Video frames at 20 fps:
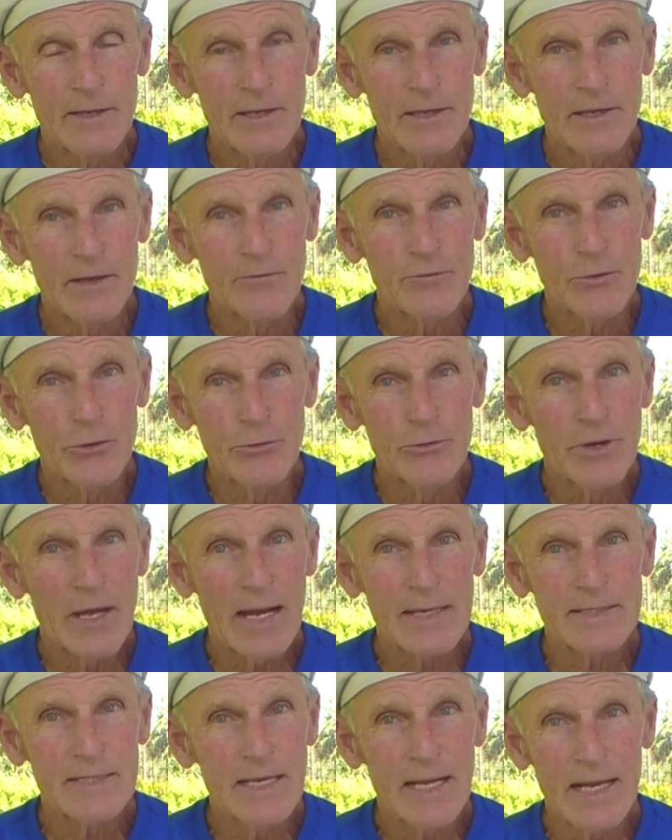If you're
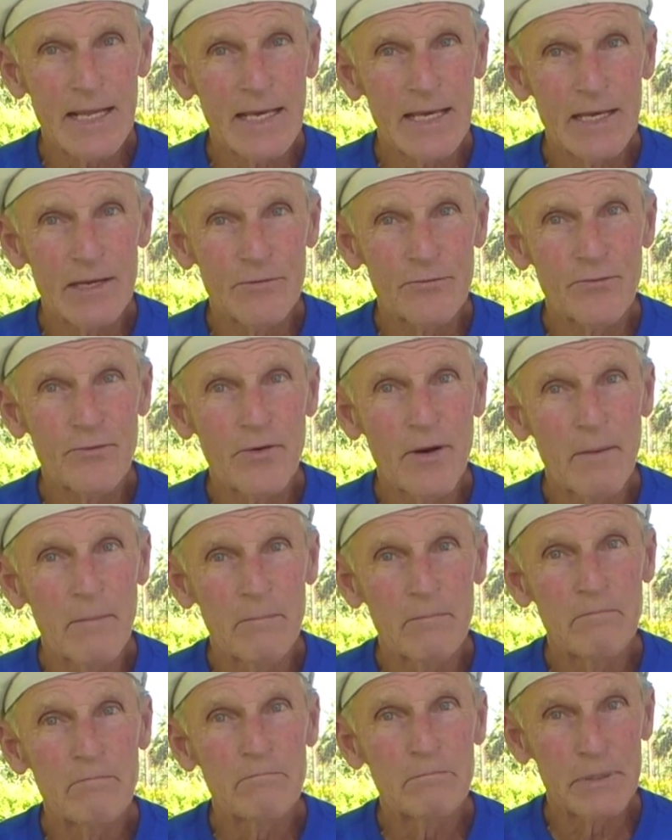not getting it
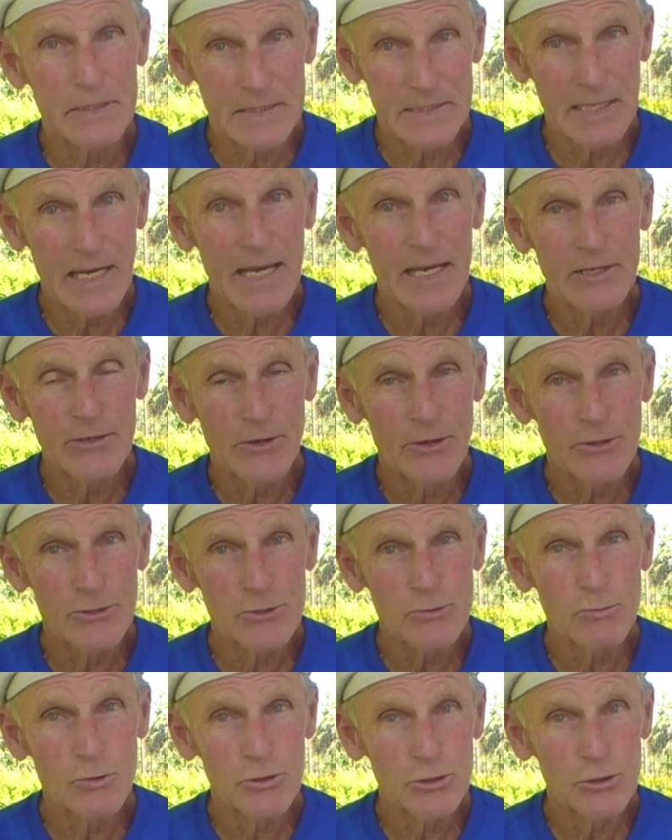from potatoes,